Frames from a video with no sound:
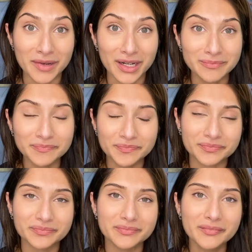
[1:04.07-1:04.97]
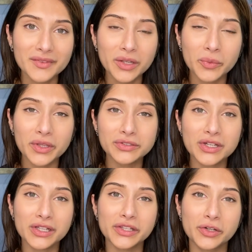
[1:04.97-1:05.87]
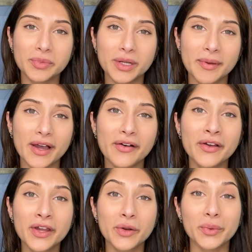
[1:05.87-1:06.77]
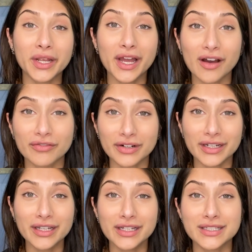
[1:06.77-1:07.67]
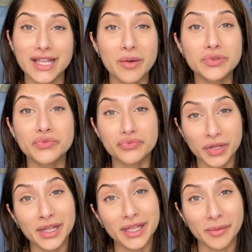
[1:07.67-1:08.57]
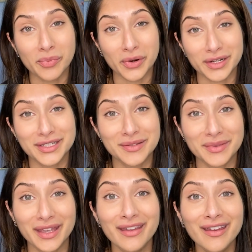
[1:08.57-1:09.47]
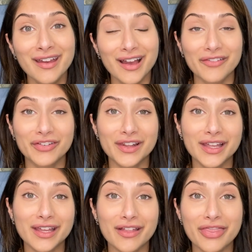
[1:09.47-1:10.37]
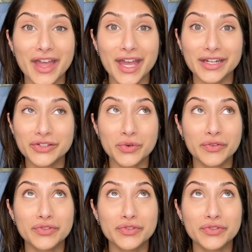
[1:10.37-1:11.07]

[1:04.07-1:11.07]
mom. We'll talk a little bit about recovery because that was really important to me. I feel like that sort of